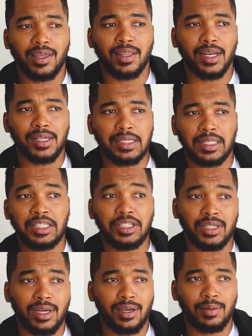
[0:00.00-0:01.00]
at that as
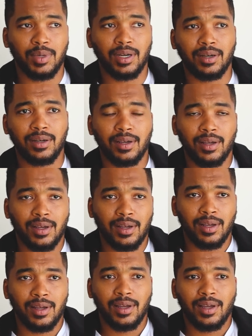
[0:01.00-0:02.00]
cliche, but
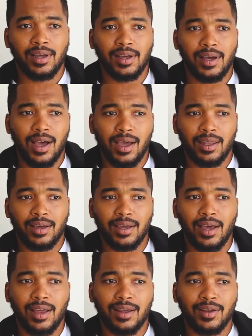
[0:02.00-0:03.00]
I look
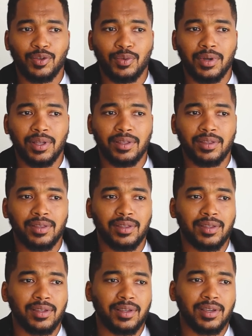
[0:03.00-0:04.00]
at it with
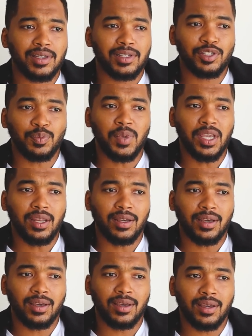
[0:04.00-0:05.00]
its
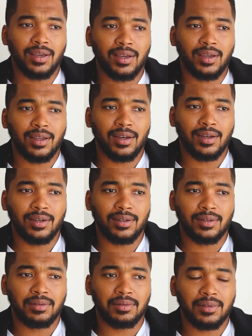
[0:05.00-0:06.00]
meaning, and
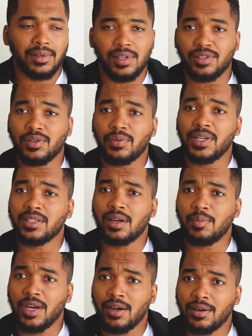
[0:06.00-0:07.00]
it's the reason
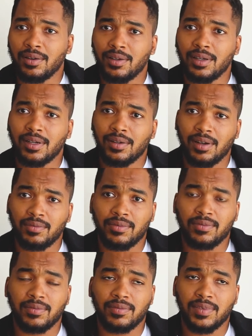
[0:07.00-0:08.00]
I'm here.
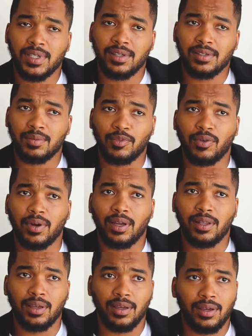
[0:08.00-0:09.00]
I've seen some
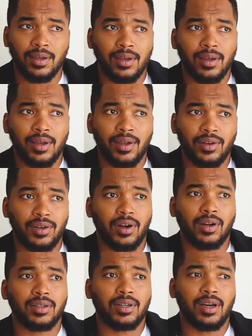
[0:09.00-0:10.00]
really
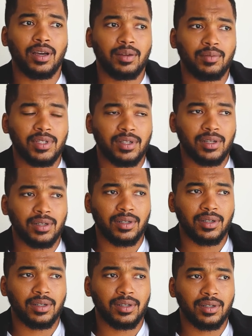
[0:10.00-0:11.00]
dark times,
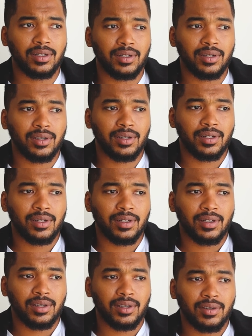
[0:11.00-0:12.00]
and
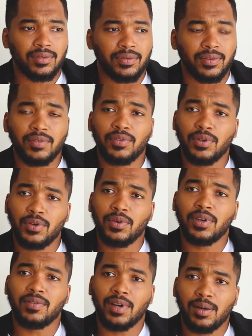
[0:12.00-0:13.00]
if you do
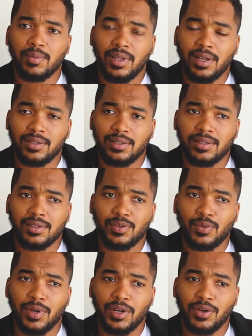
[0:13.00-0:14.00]
give up, that's
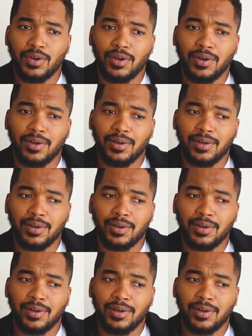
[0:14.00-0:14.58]
one of your,